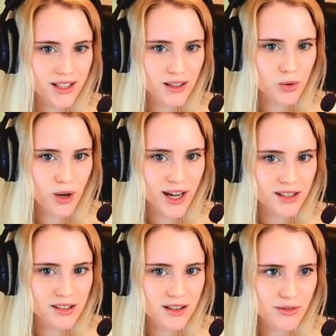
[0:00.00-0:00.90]
Hunt
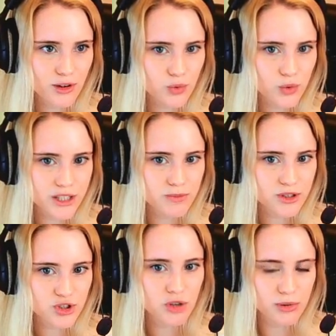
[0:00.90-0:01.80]
Rider, they've got
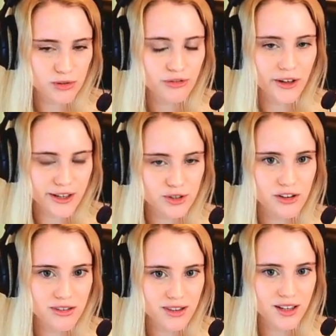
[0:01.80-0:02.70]
Whisper's Tribute for
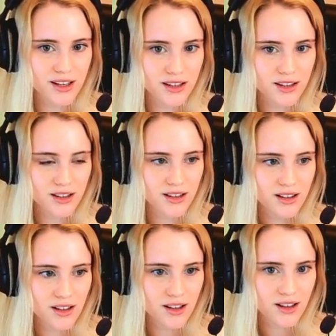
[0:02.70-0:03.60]
extra thinning.
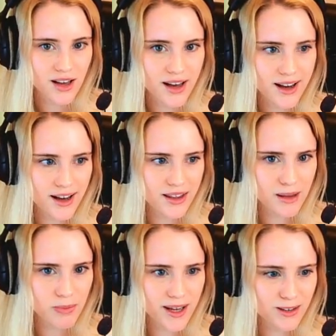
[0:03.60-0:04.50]

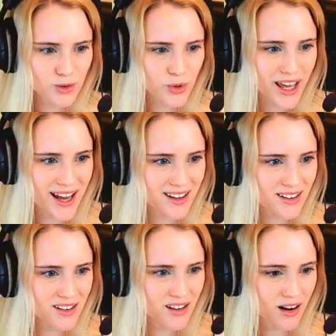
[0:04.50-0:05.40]
They played an organic
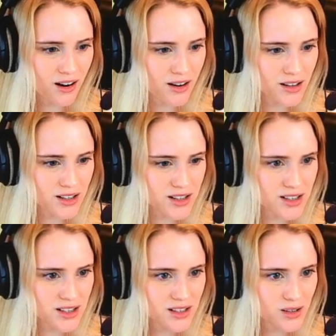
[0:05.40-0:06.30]
card,
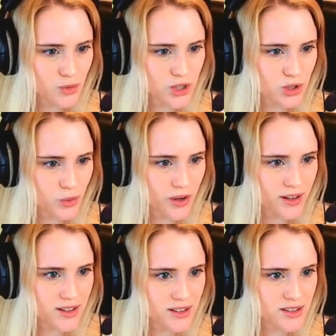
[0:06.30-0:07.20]
which
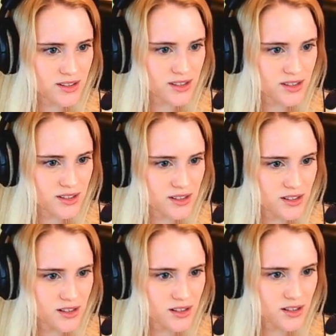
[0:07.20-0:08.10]
was
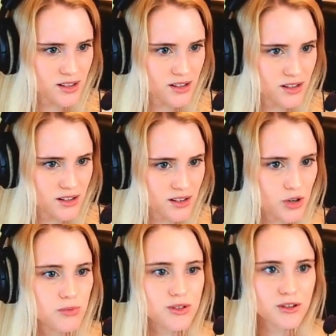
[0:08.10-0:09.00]

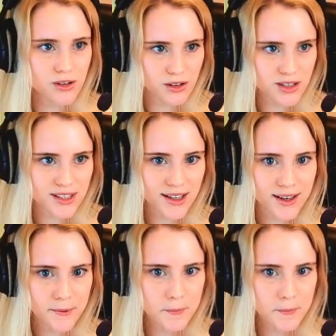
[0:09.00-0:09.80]
Crimson Curse, yeah.